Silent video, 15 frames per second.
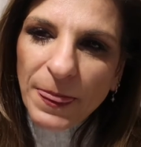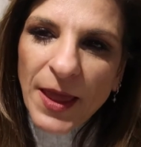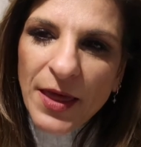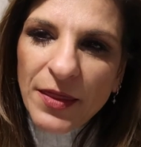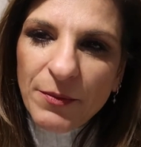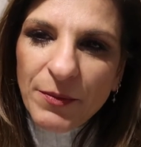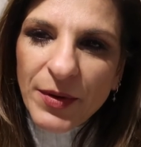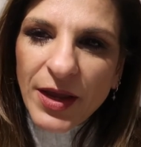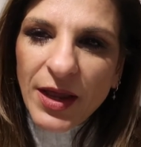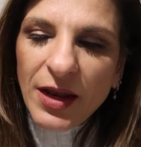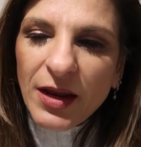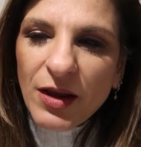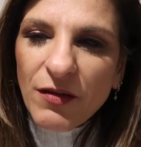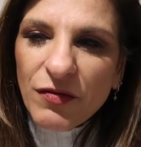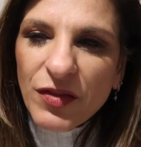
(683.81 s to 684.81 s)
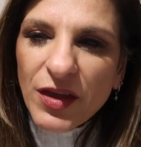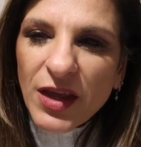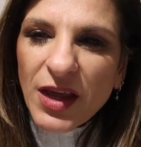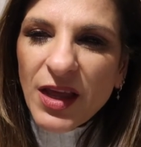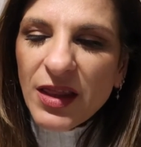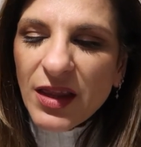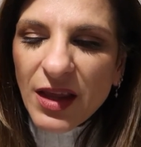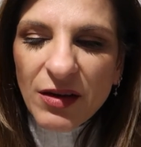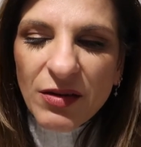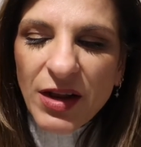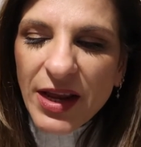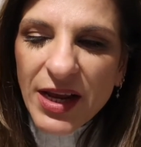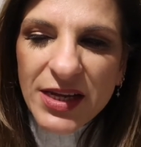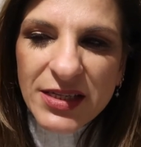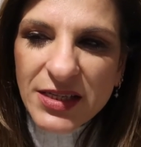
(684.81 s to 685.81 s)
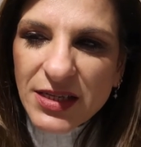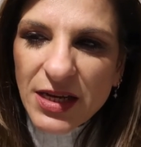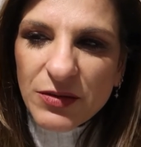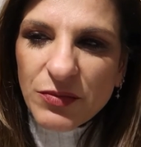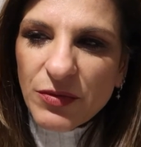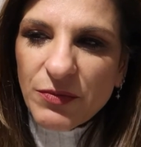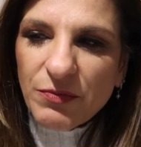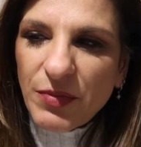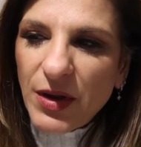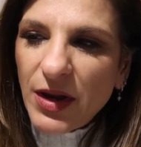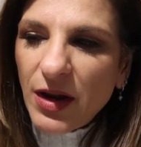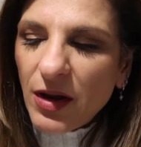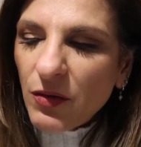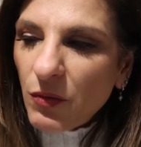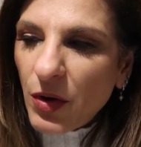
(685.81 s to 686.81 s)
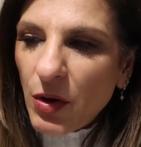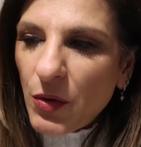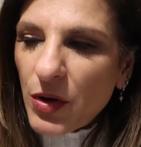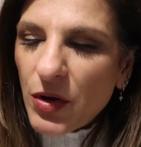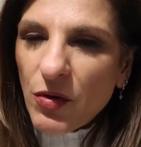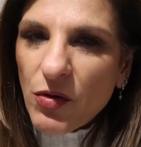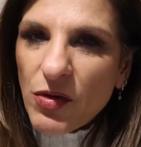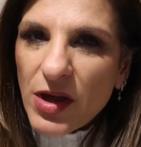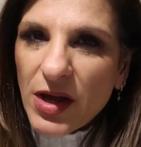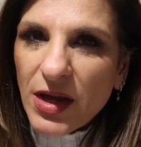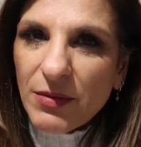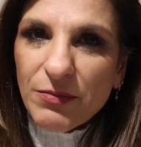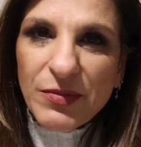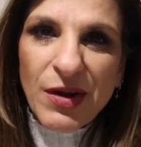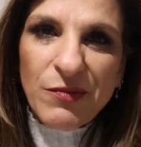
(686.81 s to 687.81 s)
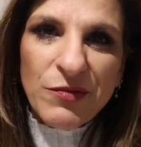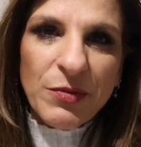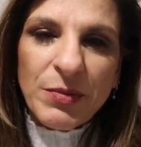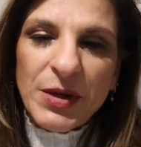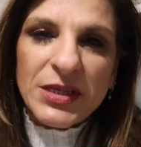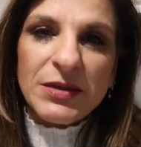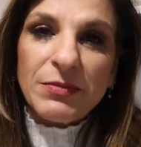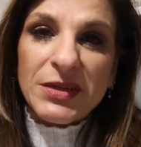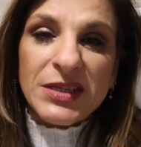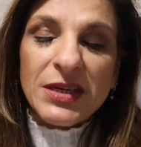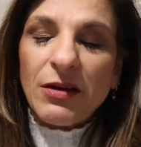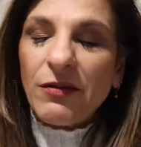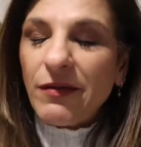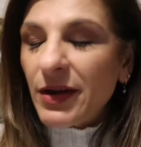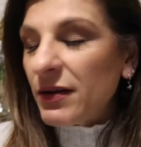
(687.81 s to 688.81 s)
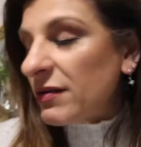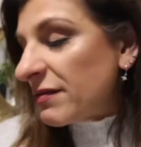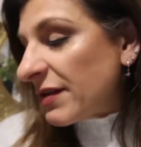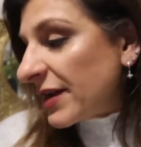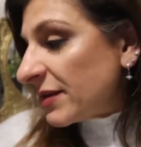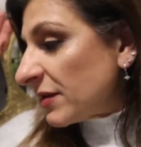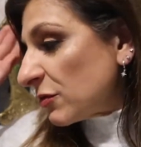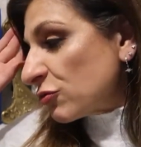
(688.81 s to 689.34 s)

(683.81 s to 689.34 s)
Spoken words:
at the beginning of the year, and then, like I said, with being unwell and all that, I'm repeating myself, I know, right,